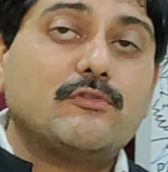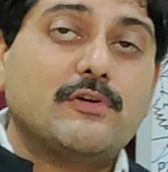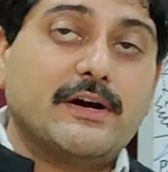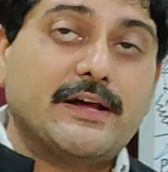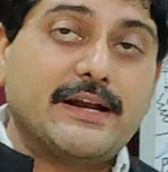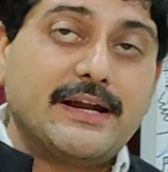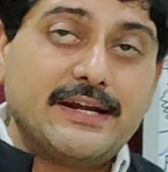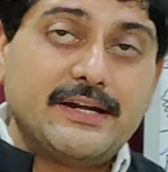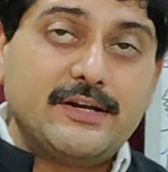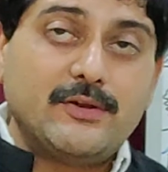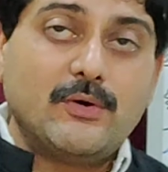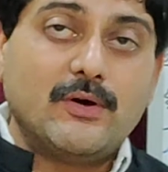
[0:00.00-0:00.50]

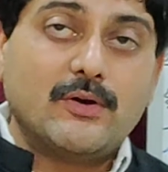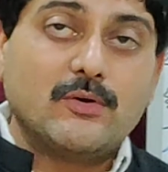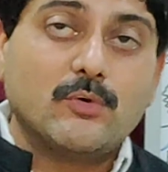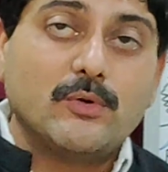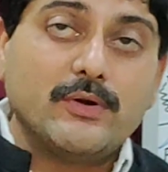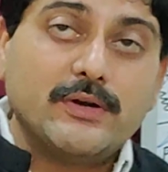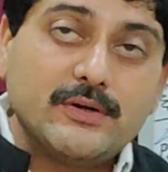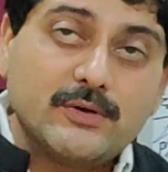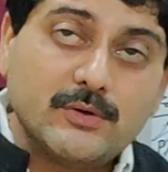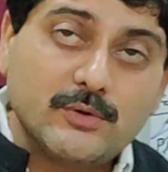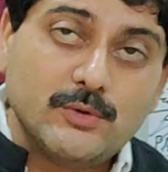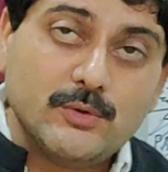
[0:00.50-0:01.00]
current you are
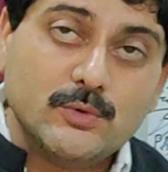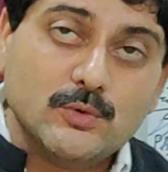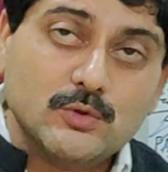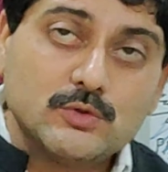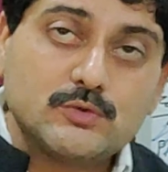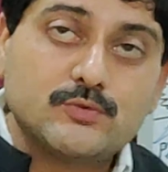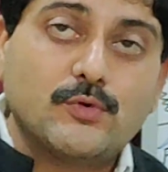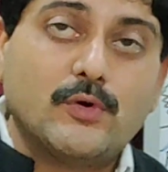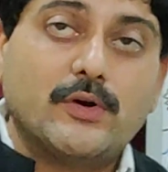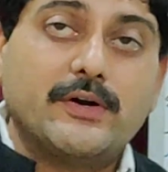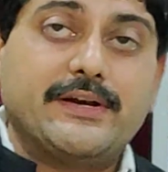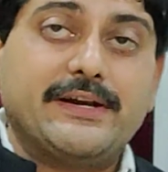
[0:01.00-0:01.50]
going to
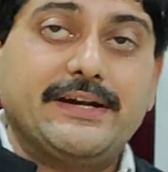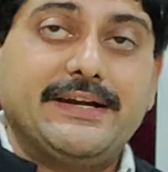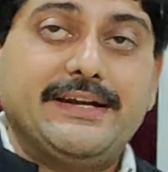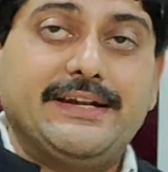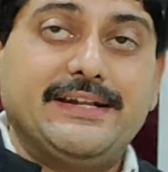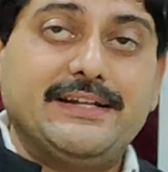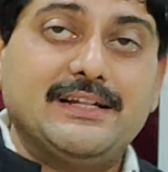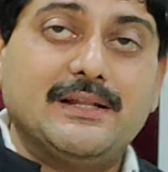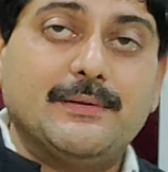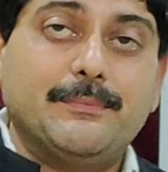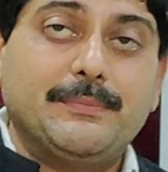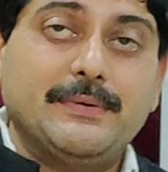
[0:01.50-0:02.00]
use for
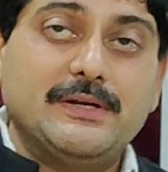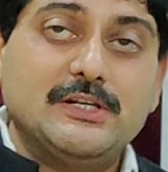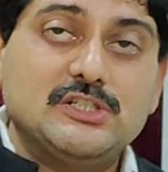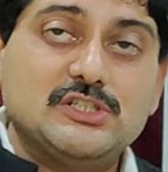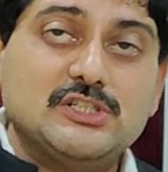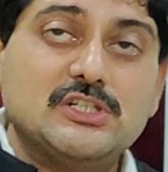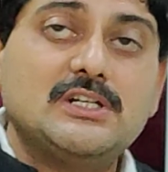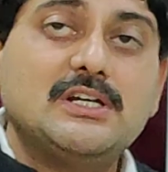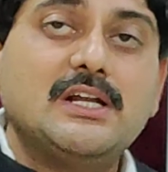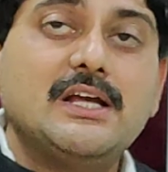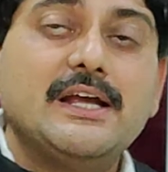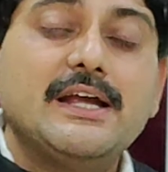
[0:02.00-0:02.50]
treating the
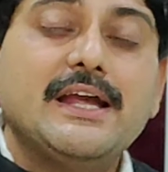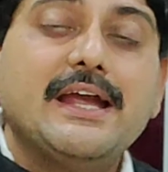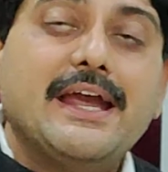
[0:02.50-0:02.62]
patient